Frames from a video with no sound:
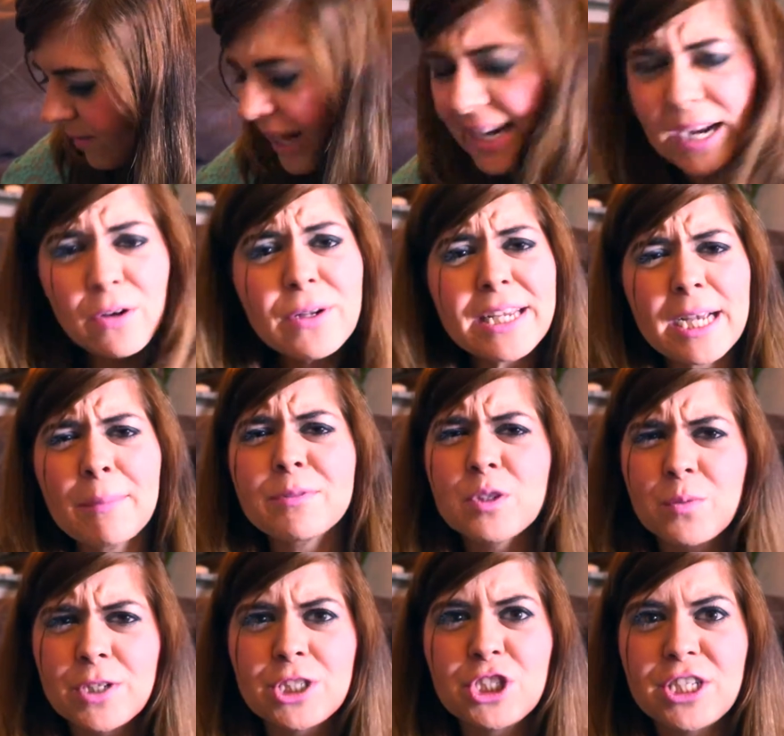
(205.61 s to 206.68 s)
And it only comes
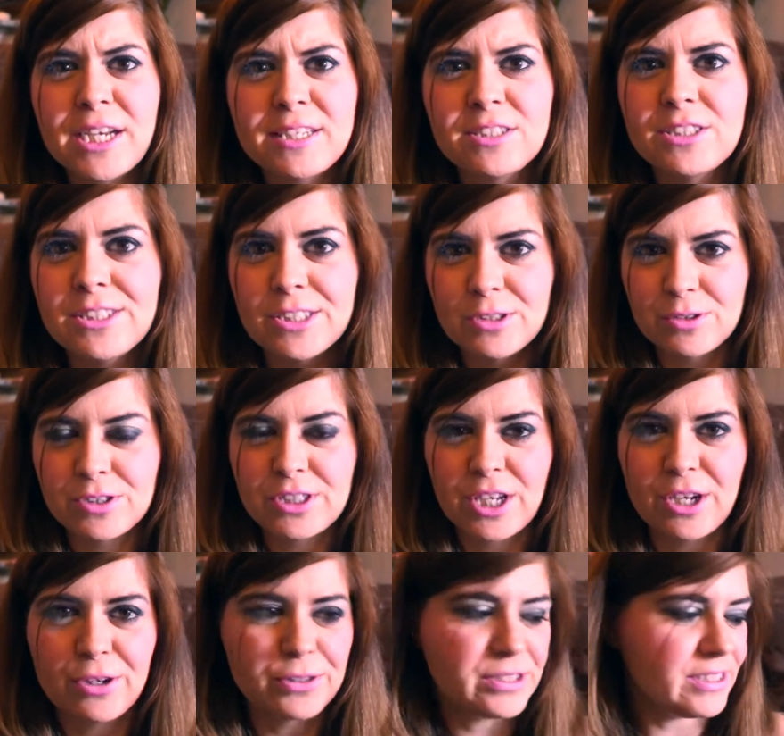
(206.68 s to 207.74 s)
in one shade too,
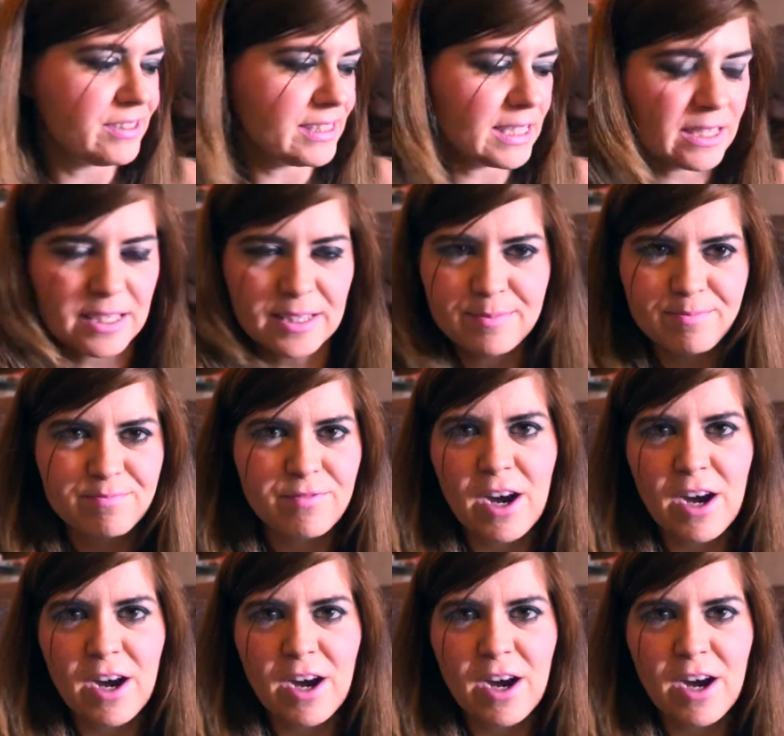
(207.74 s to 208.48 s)
so it's easy to